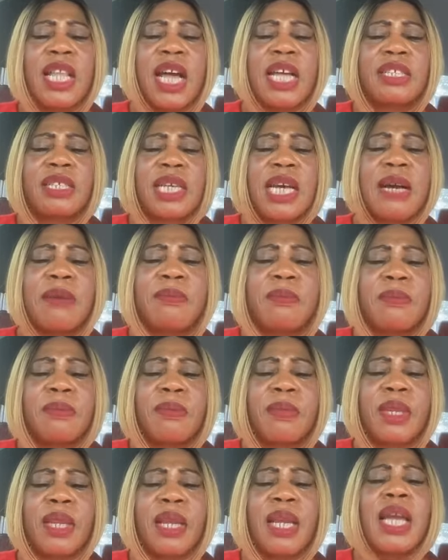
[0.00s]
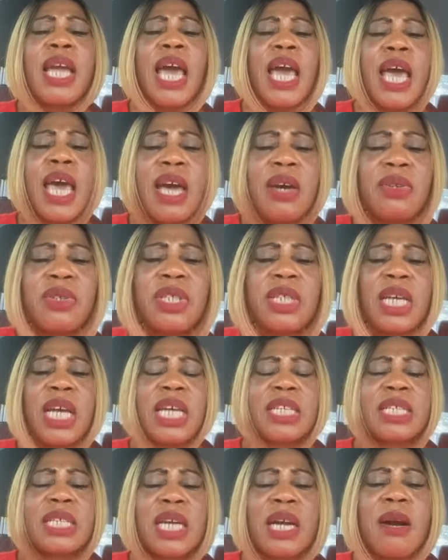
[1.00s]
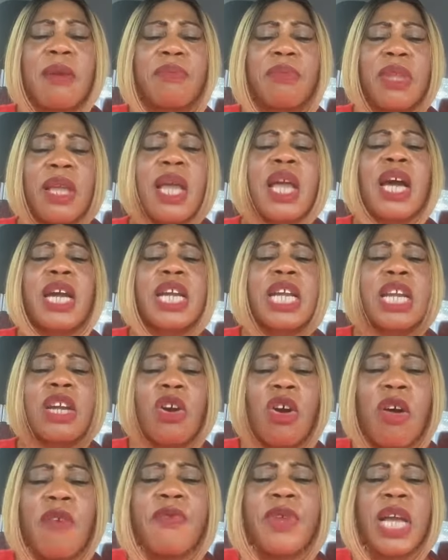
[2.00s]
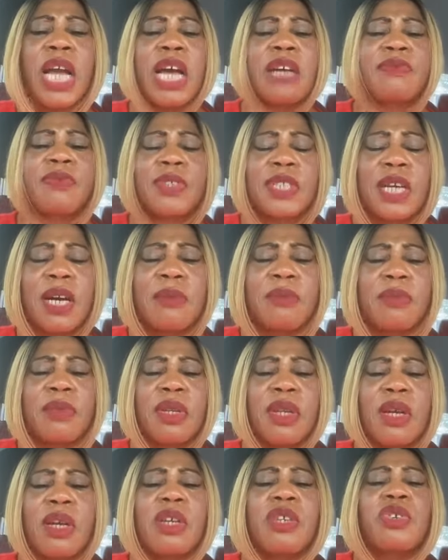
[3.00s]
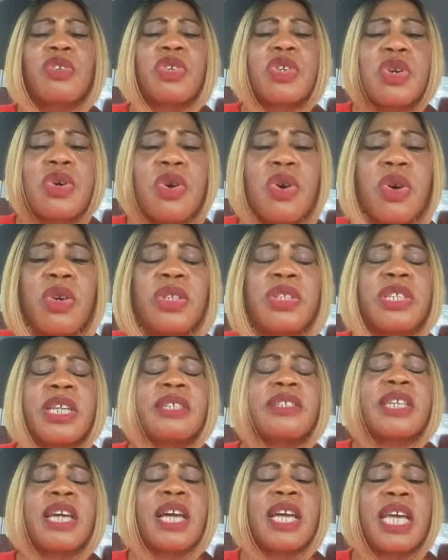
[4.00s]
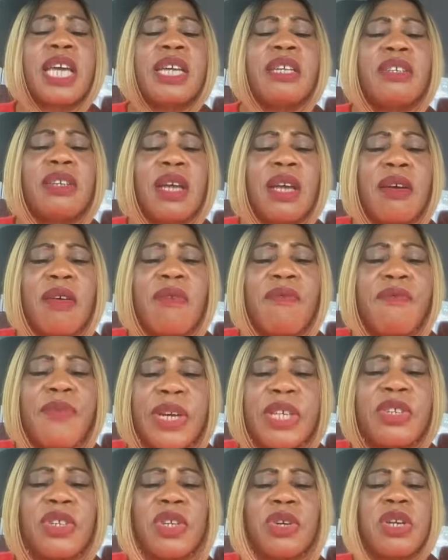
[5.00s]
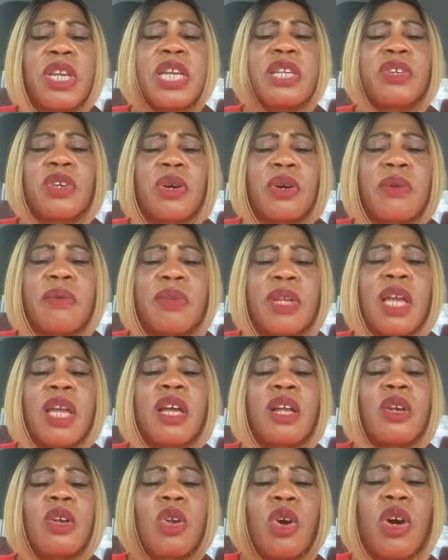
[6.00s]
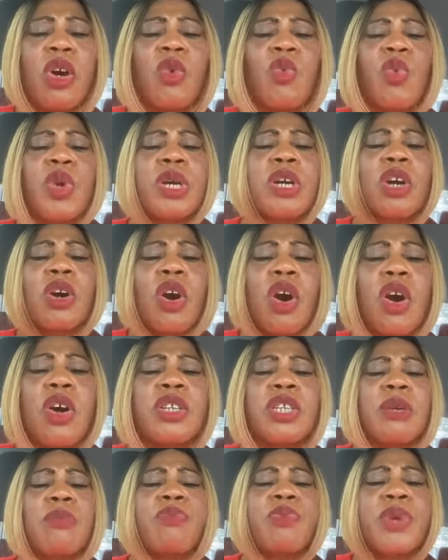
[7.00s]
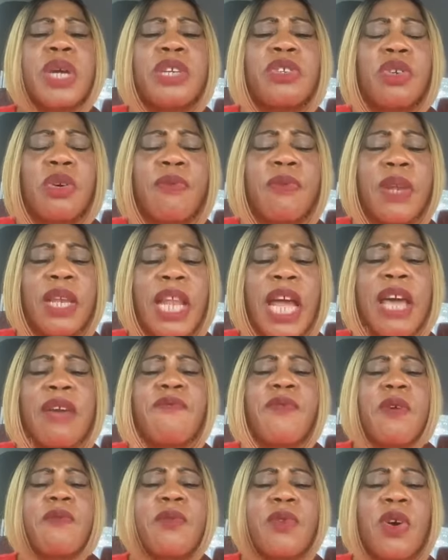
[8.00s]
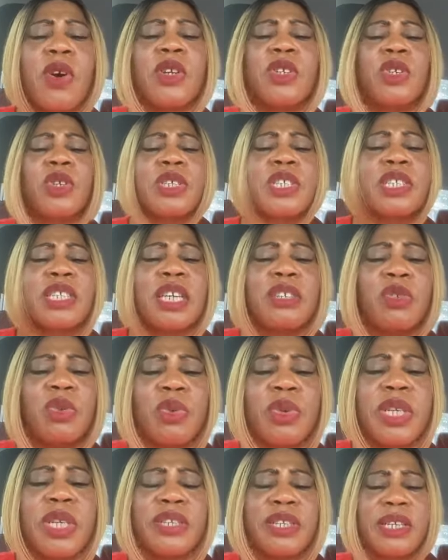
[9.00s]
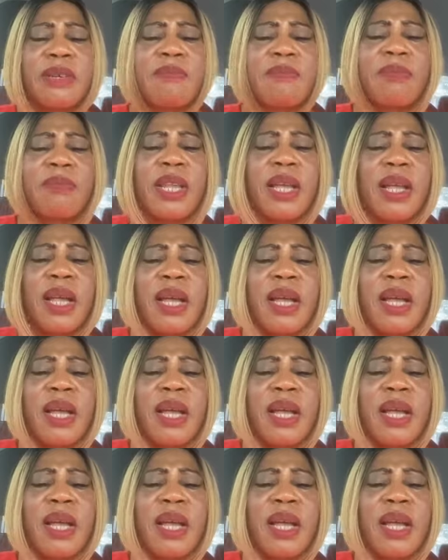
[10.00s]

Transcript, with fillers: has come. Health has come. Recovery has come. Those that are in ventilator, Lord, we call the breath of life of God to saturate them,